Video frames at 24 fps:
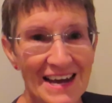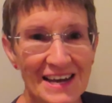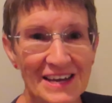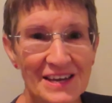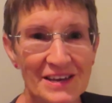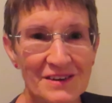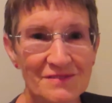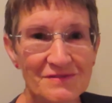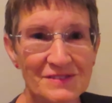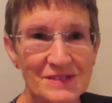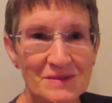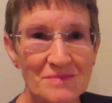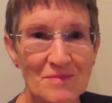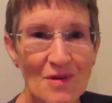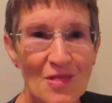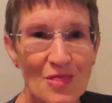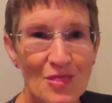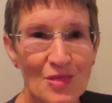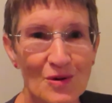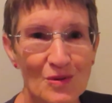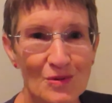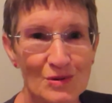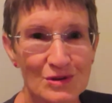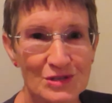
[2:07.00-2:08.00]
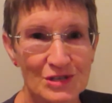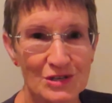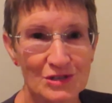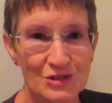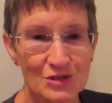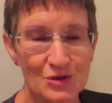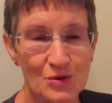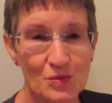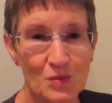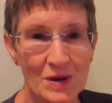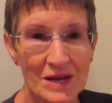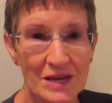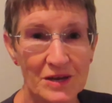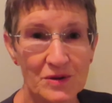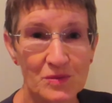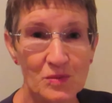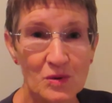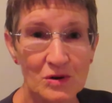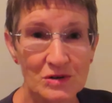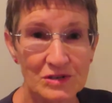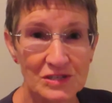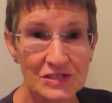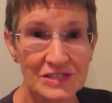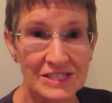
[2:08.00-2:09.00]
Give some thought to where you
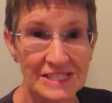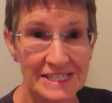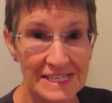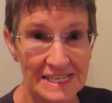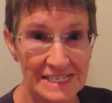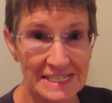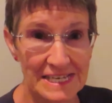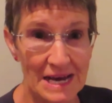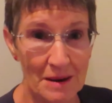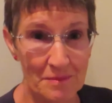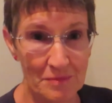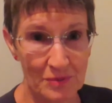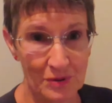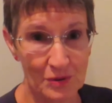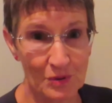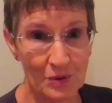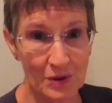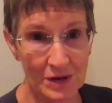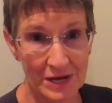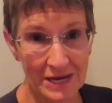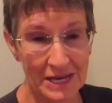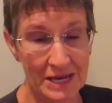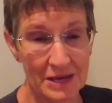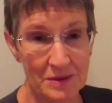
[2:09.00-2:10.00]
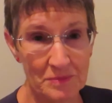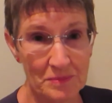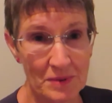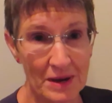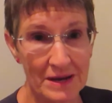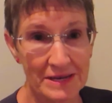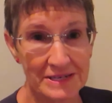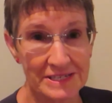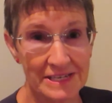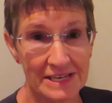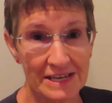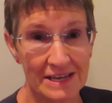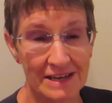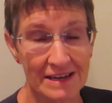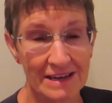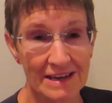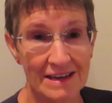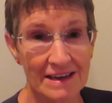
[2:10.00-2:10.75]
want to set up your incubator.